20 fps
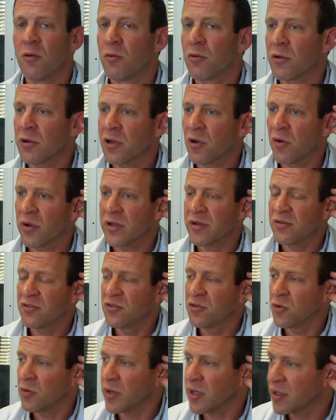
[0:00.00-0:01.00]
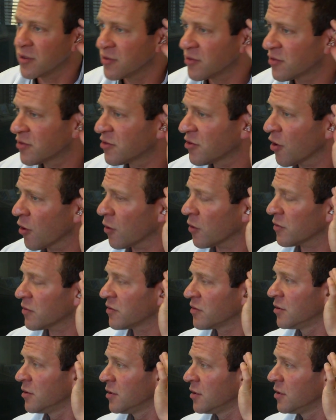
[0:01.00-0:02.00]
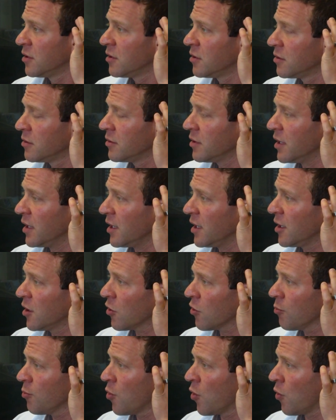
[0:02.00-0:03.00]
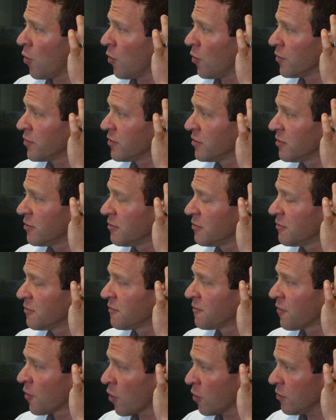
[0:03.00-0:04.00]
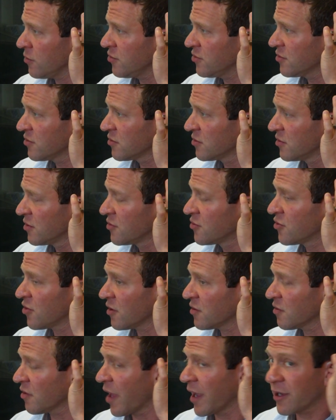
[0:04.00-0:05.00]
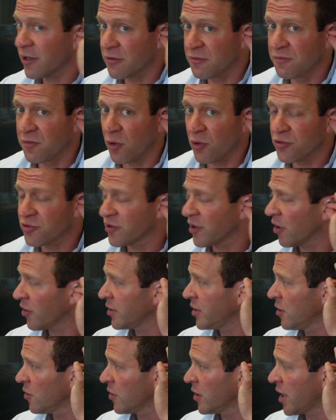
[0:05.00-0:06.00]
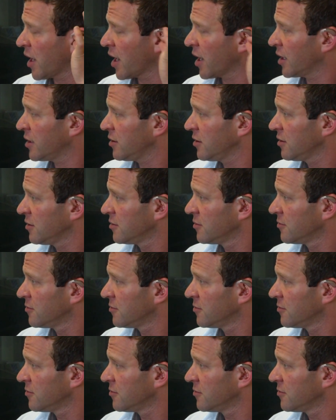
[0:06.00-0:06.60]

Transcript: We're going to insert the ear mold first, just like a full shell hearing aid,